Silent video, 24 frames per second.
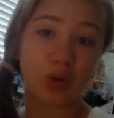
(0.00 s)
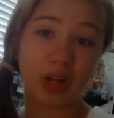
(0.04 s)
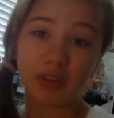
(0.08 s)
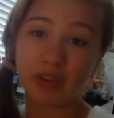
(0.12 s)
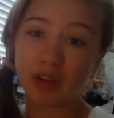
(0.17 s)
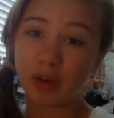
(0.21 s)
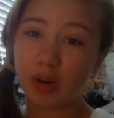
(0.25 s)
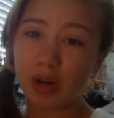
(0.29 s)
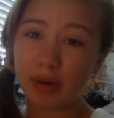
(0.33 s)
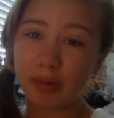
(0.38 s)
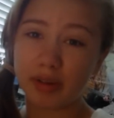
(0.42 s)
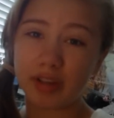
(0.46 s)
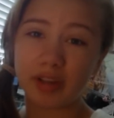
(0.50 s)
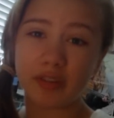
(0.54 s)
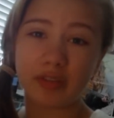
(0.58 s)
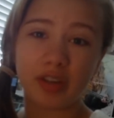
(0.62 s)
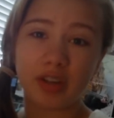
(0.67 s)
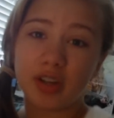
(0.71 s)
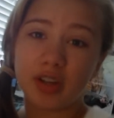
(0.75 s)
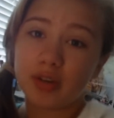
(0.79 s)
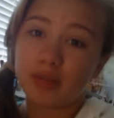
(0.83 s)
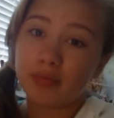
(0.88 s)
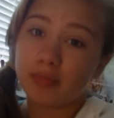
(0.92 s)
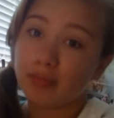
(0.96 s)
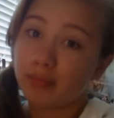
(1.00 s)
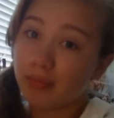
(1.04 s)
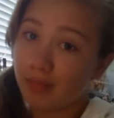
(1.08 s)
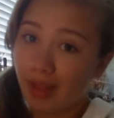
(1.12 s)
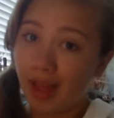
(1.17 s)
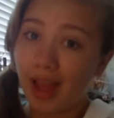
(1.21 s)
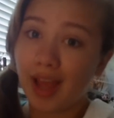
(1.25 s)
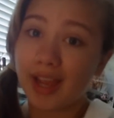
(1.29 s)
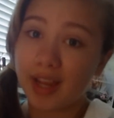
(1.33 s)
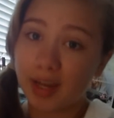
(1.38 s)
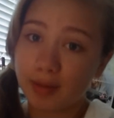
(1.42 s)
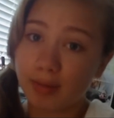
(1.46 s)
whenever I want to make a video,
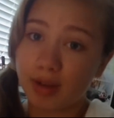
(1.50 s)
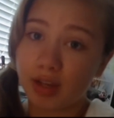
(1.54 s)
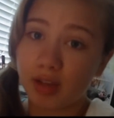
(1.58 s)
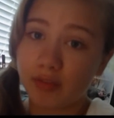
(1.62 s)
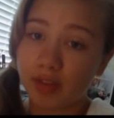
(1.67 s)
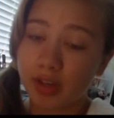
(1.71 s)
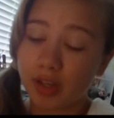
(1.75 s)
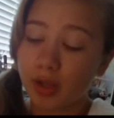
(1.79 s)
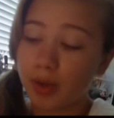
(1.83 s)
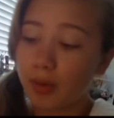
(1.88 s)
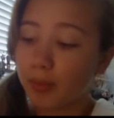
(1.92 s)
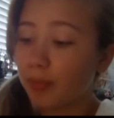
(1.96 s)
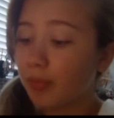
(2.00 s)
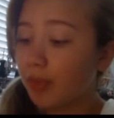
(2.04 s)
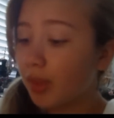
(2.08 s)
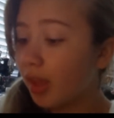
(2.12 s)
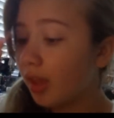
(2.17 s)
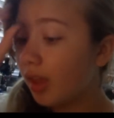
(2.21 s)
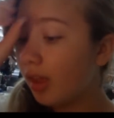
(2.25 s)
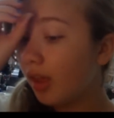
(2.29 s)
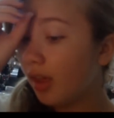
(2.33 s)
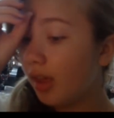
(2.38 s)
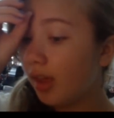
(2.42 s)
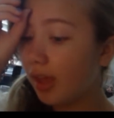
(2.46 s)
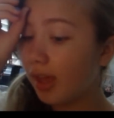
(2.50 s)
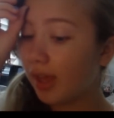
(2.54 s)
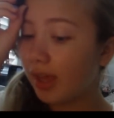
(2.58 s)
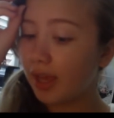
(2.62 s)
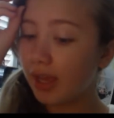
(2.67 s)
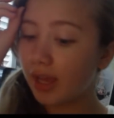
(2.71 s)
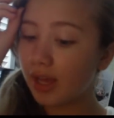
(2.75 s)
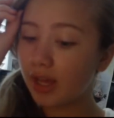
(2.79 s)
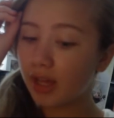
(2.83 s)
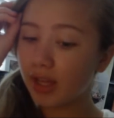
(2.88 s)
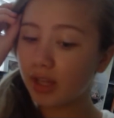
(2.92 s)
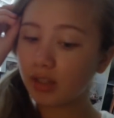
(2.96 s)
I can make a video.
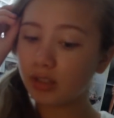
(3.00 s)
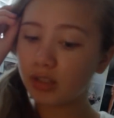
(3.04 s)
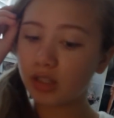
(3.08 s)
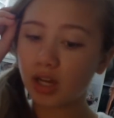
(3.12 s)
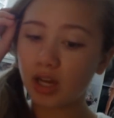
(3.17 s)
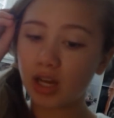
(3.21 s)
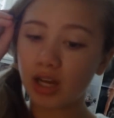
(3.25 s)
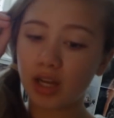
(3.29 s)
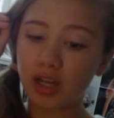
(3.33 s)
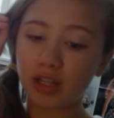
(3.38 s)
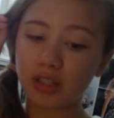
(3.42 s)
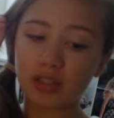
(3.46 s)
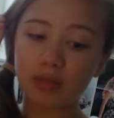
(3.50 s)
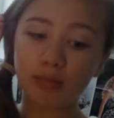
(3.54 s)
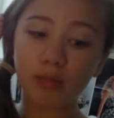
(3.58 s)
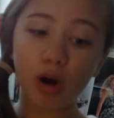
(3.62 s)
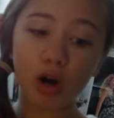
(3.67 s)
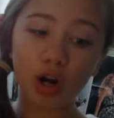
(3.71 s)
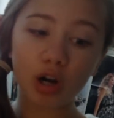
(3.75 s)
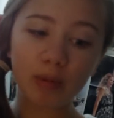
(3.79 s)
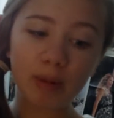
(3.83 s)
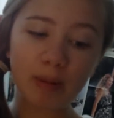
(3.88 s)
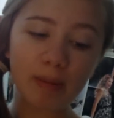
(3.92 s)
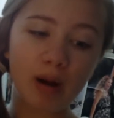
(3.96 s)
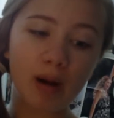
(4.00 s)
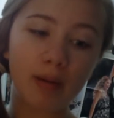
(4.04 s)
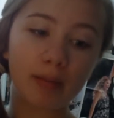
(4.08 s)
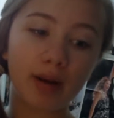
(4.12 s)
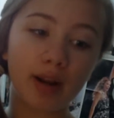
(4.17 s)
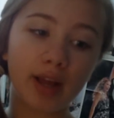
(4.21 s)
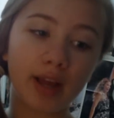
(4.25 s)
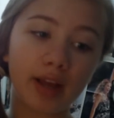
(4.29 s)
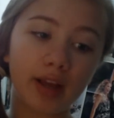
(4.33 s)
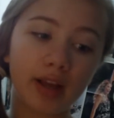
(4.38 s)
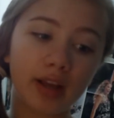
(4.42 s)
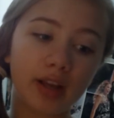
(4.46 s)
And tomorrow, my mom
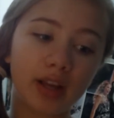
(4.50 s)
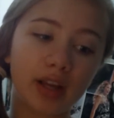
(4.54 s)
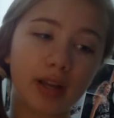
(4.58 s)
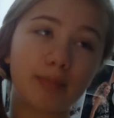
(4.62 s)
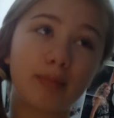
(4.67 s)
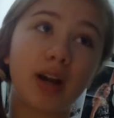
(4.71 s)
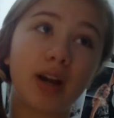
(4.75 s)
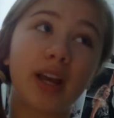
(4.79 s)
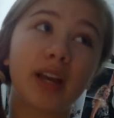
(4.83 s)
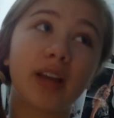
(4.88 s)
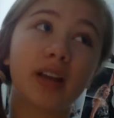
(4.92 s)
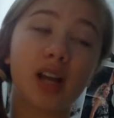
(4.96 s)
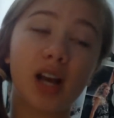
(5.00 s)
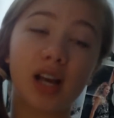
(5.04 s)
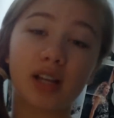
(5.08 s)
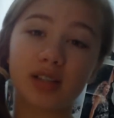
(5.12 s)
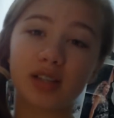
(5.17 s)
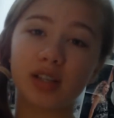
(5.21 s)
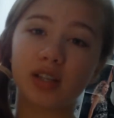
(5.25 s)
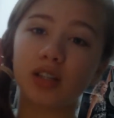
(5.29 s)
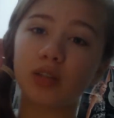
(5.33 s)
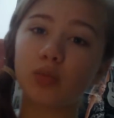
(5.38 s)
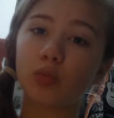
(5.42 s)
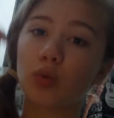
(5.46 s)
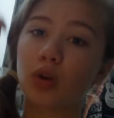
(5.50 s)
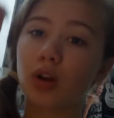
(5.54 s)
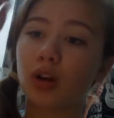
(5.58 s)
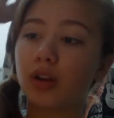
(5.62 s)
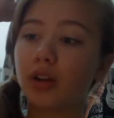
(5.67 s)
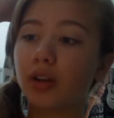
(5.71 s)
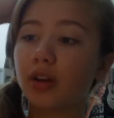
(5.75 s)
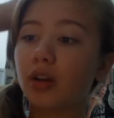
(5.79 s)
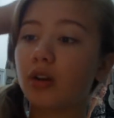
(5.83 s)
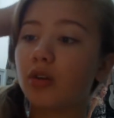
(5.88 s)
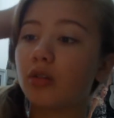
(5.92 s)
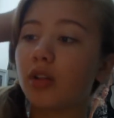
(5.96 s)
and I and my cousin, we're
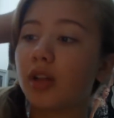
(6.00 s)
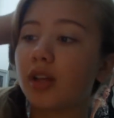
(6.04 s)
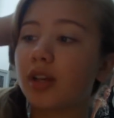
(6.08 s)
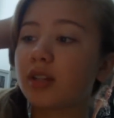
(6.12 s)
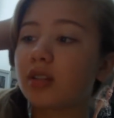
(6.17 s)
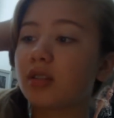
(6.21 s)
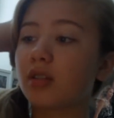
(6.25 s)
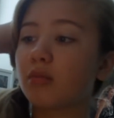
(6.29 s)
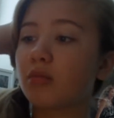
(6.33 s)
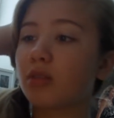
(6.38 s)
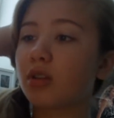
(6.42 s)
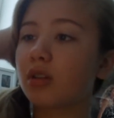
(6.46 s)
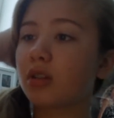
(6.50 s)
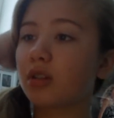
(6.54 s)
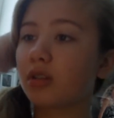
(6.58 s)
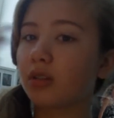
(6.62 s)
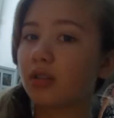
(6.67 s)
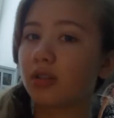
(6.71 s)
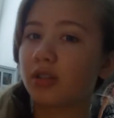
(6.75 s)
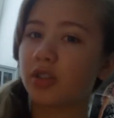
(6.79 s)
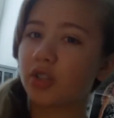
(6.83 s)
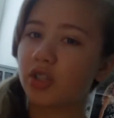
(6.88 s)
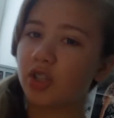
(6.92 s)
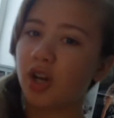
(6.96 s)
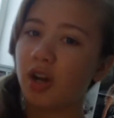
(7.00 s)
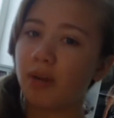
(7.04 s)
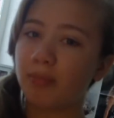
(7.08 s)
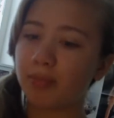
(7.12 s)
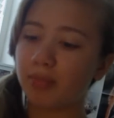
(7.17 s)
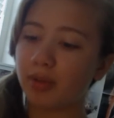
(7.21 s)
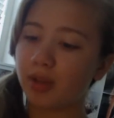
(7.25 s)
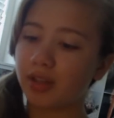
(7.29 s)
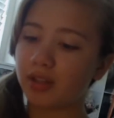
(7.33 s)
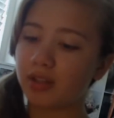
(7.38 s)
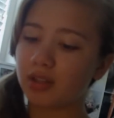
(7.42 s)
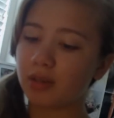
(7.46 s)
gonna go like summer
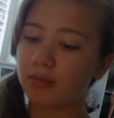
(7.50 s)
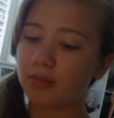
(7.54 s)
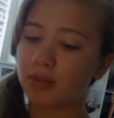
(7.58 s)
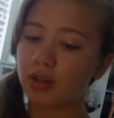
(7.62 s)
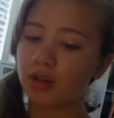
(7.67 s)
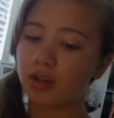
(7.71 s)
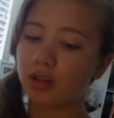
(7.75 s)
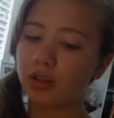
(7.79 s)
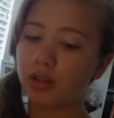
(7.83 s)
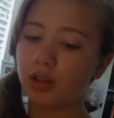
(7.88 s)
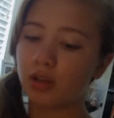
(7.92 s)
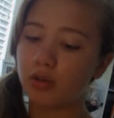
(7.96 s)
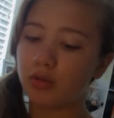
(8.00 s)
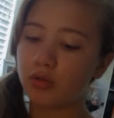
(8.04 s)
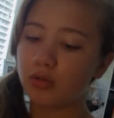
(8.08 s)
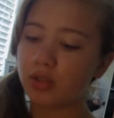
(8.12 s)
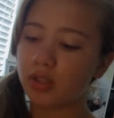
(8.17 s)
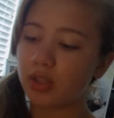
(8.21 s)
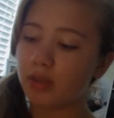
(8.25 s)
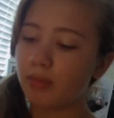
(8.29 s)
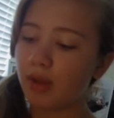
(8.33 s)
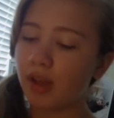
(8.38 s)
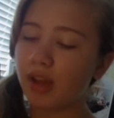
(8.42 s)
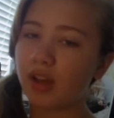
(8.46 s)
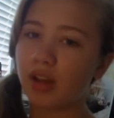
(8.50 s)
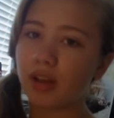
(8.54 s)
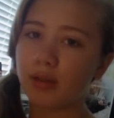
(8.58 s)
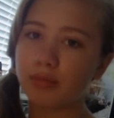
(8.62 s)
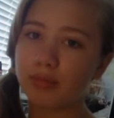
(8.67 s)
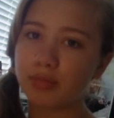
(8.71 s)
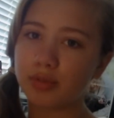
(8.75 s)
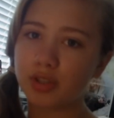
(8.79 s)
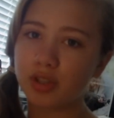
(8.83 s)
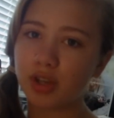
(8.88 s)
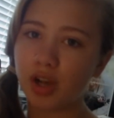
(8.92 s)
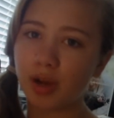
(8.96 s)
clothes and
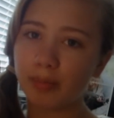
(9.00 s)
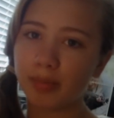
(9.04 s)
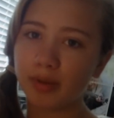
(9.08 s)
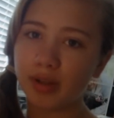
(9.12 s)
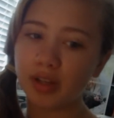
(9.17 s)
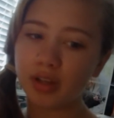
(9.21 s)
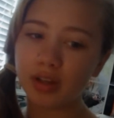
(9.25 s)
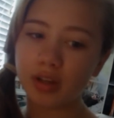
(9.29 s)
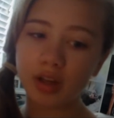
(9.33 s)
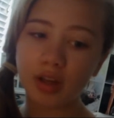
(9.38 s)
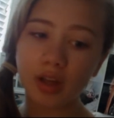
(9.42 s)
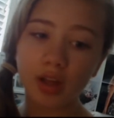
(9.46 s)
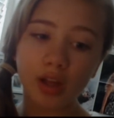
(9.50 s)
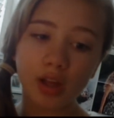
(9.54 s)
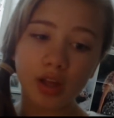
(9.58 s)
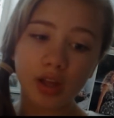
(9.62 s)
makeup shopping.